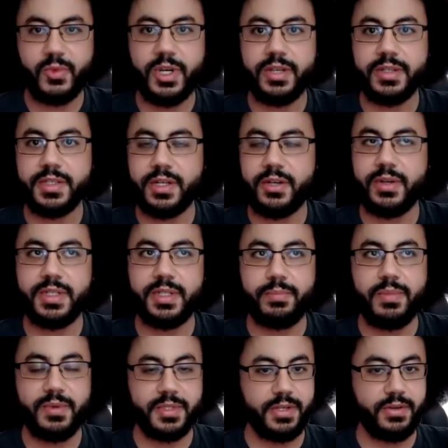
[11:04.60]
well, so it de-
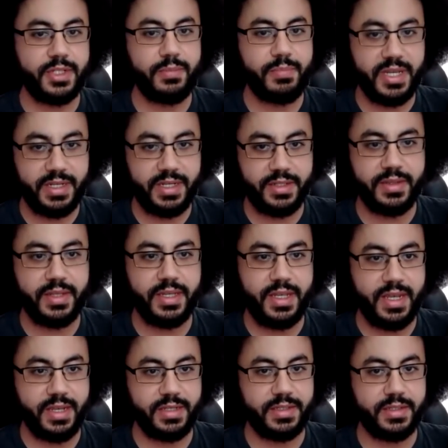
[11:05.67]
so it depends on the
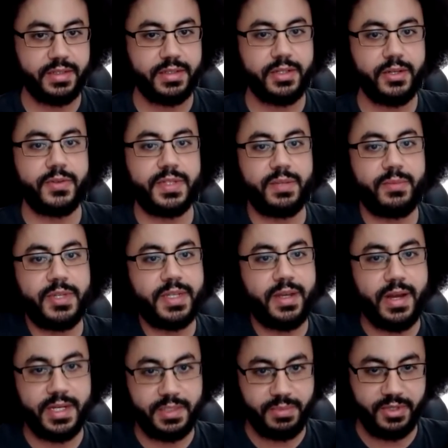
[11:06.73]
case. So if someone's
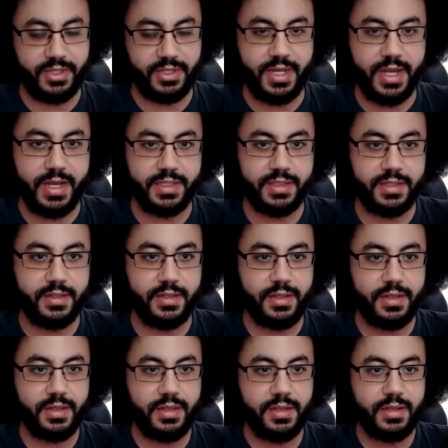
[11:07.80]
hospitalized,
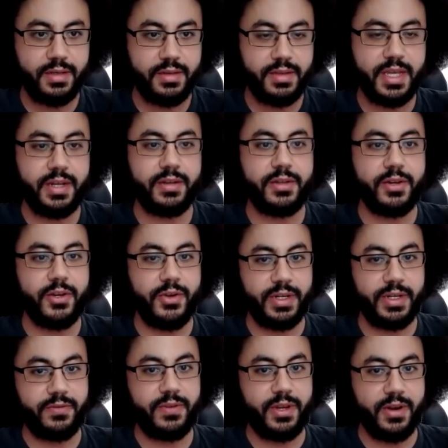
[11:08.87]
then they're going to
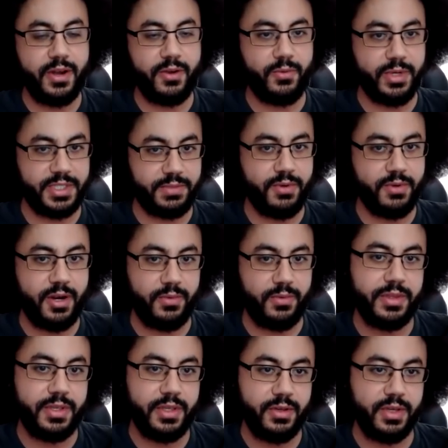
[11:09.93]
figure out what's wrong
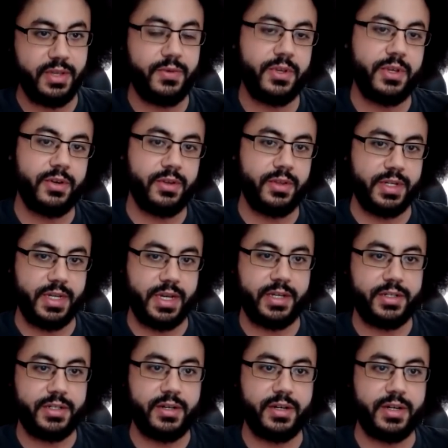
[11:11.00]
with you. If you go to the
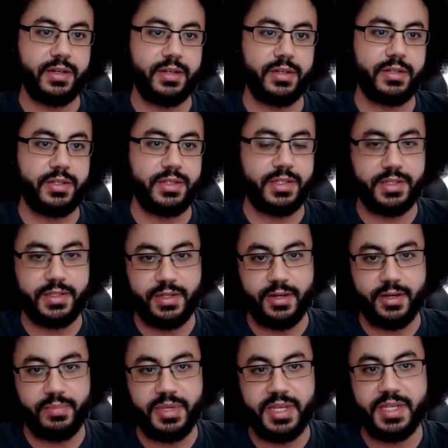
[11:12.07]
doctor and it's just
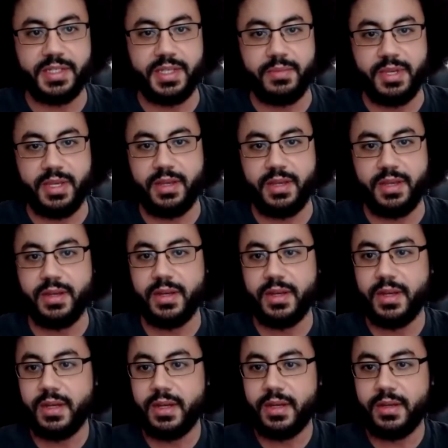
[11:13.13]
your P C P,
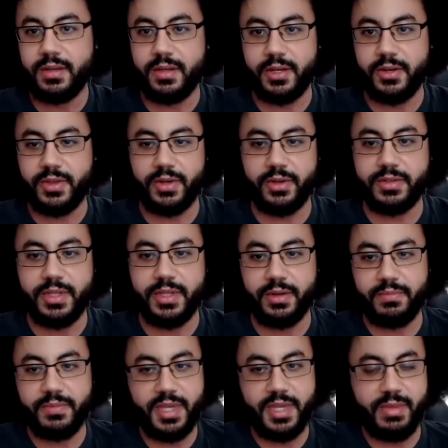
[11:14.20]
you know, they're
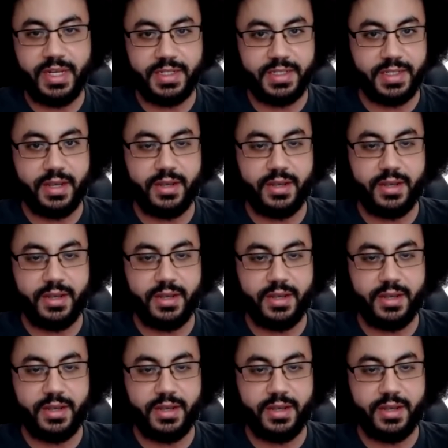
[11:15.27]
they might say,